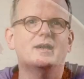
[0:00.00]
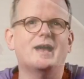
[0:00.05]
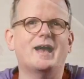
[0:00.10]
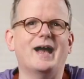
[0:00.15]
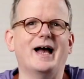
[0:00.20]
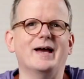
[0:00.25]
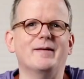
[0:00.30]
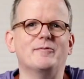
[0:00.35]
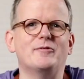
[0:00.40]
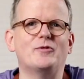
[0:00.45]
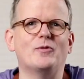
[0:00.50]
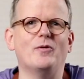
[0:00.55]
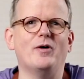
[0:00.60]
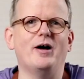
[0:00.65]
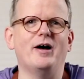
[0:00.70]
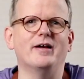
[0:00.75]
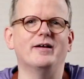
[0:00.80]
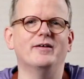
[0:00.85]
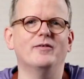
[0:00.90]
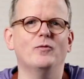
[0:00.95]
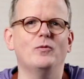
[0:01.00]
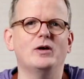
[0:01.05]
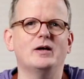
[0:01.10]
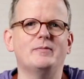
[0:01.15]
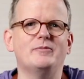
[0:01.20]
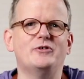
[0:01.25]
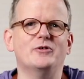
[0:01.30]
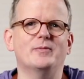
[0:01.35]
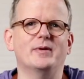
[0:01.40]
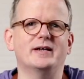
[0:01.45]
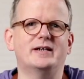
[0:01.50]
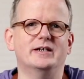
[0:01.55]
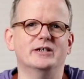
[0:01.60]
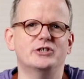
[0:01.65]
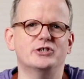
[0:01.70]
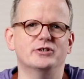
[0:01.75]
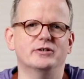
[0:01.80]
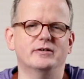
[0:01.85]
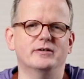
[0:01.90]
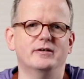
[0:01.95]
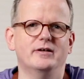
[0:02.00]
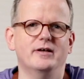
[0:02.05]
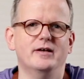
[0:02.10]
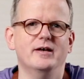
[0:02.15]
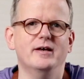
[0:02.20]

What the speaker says: Hi, I'm Toine. Welcome to my kitchen.